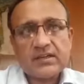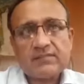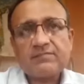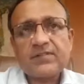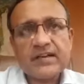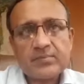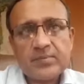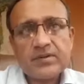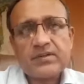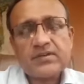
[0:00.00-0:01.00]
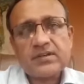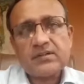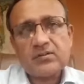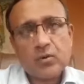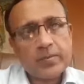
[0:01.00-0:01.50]
in a vibrant
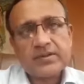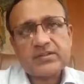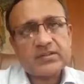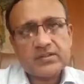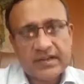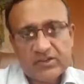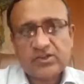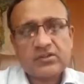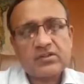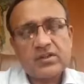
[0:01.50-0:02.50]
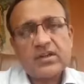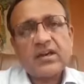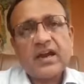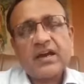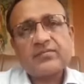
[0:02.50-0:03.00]
and robust interaction
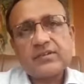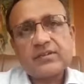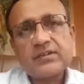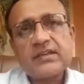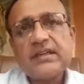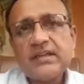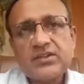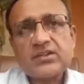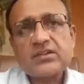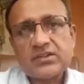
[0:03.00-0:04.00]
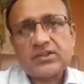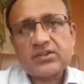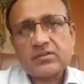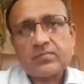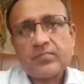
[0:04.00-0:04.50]
after each
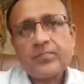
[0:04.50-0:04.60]
session.